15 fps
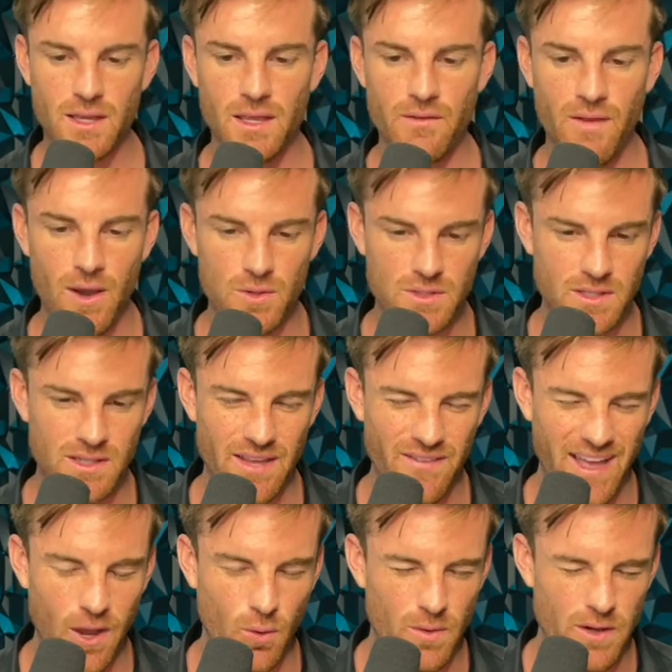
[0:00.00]
If I was in, if I
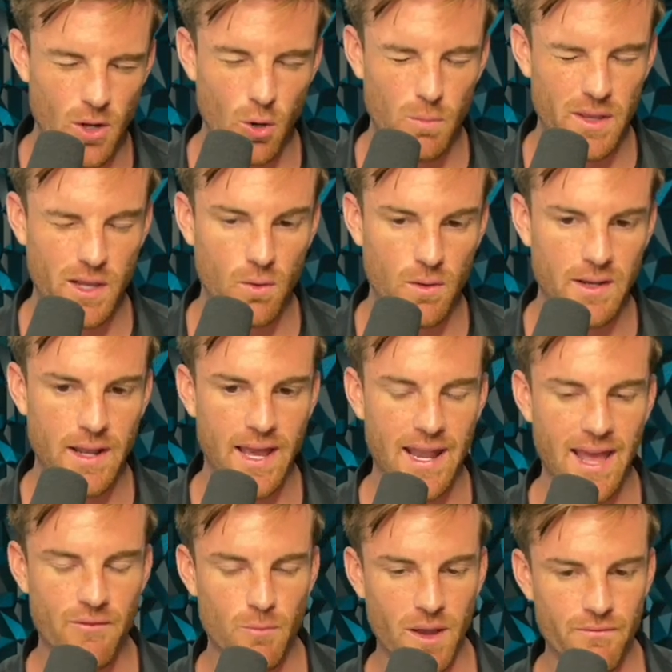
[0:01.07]
own no Bitcoin, I'd
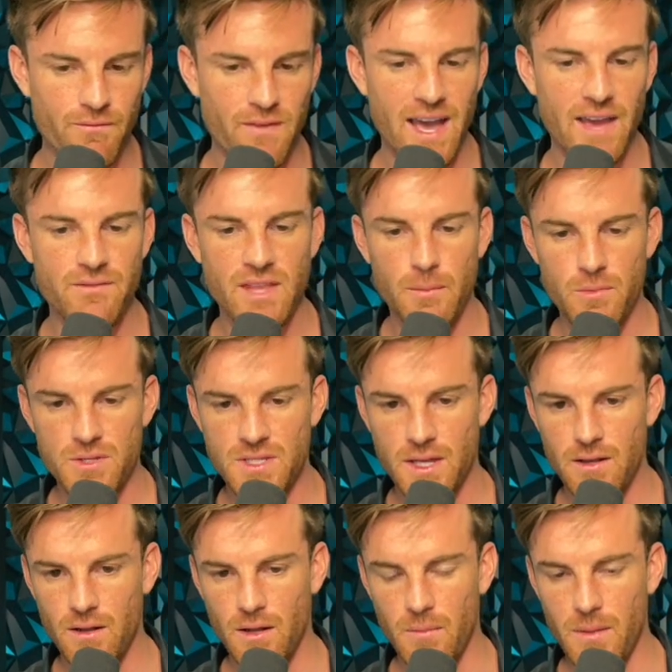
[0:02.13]
have about five, 10%
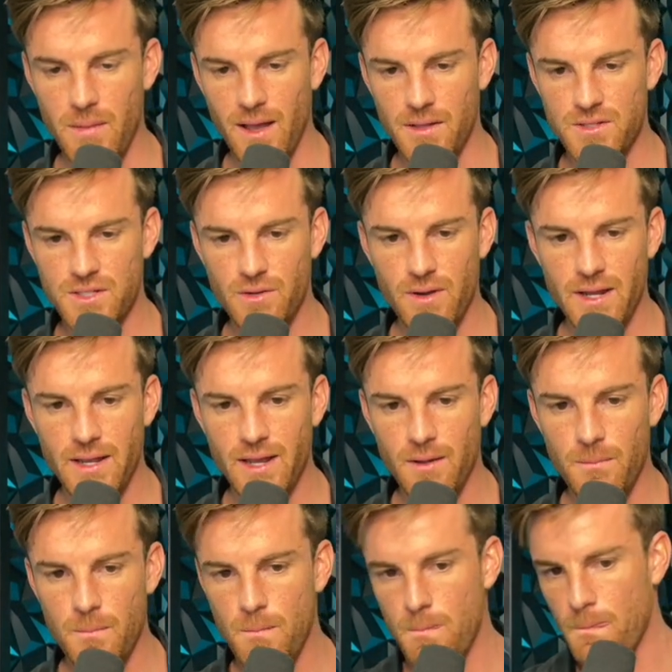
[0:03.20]
on my balance sheet right now
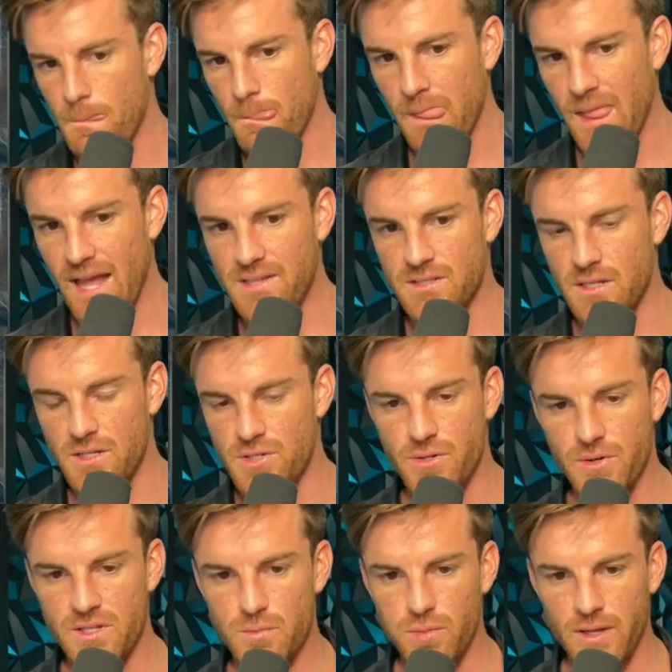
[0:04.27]
as an
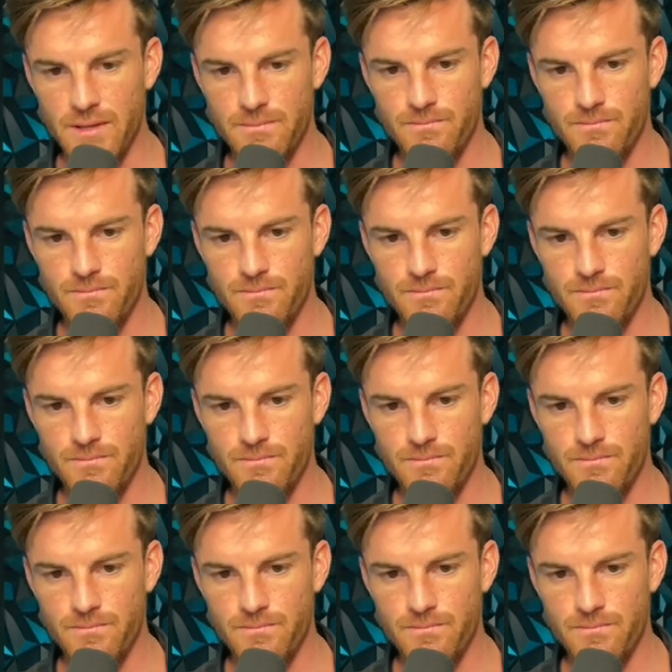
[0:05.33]
insurance play.